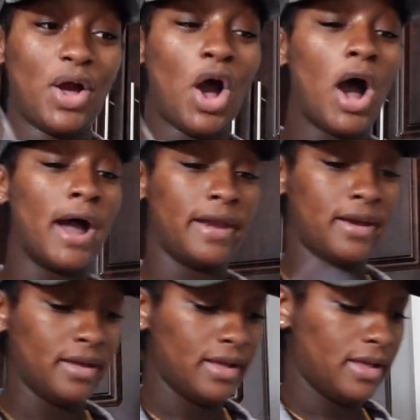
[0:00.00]
on
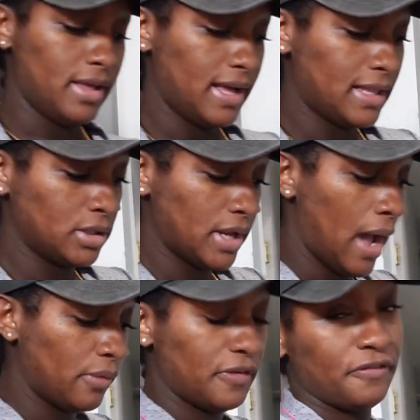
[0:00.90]
a little
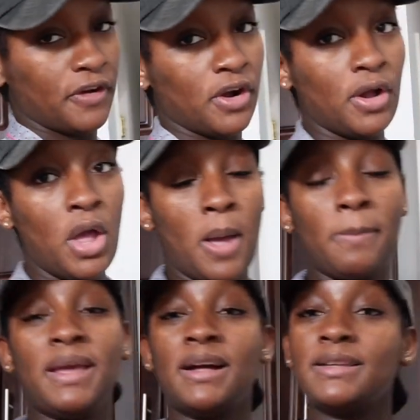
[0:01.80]
outfit for her,
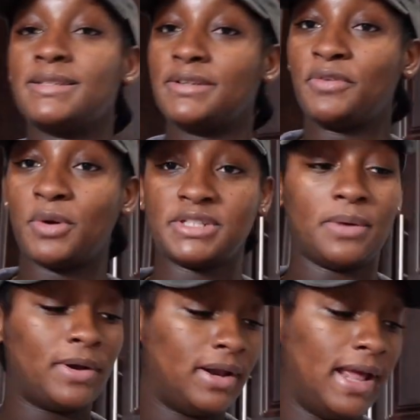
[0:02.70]
because of course I
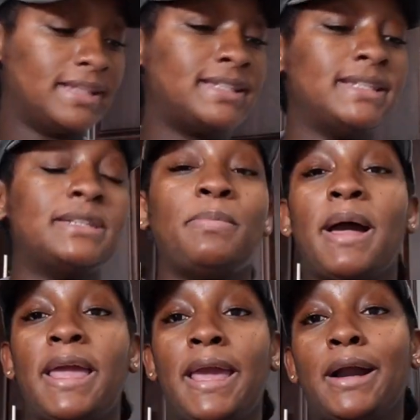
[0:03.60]
went on Etsy to
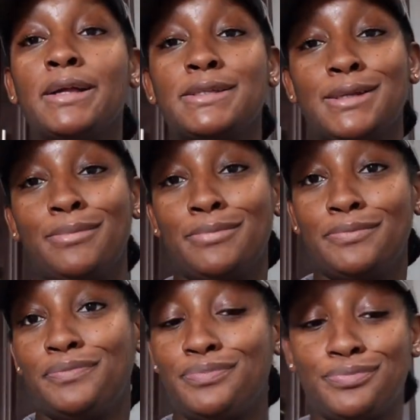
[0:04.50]
buy a custom
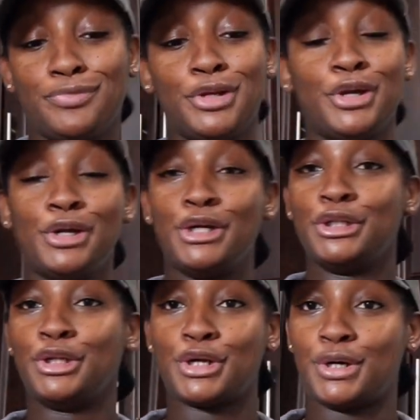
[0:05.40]

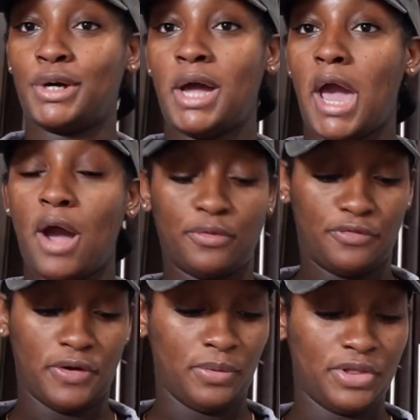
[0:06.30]
little
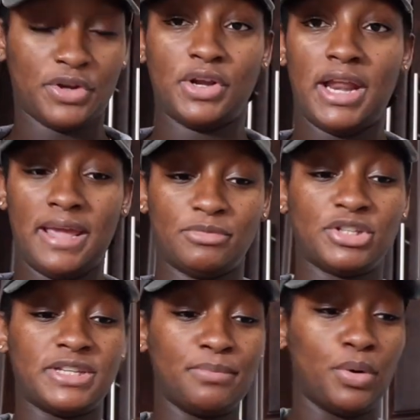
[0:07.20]
outfit with her name
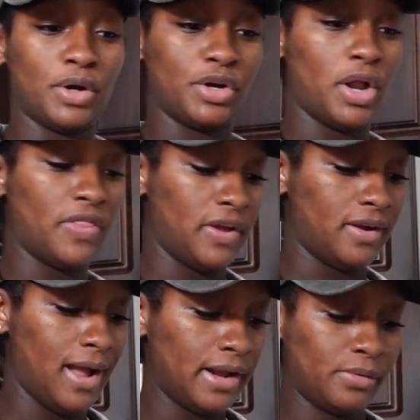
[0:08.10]
just embroidered on
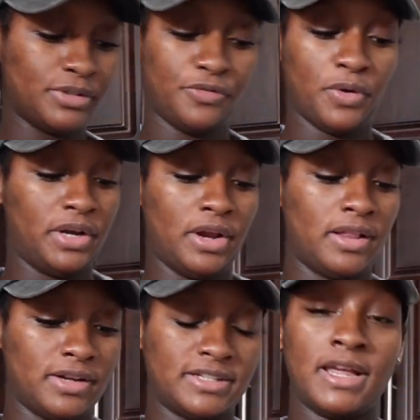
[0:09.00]
there, and it was
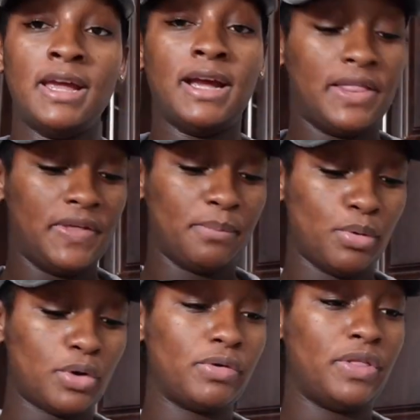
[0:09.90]
$40, and the
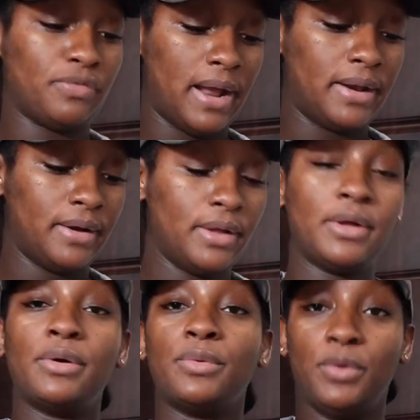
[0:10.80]
embroidery thread
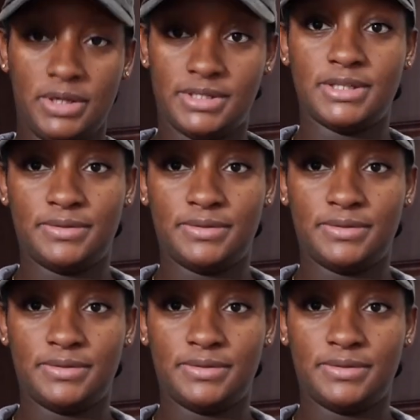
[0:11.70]
was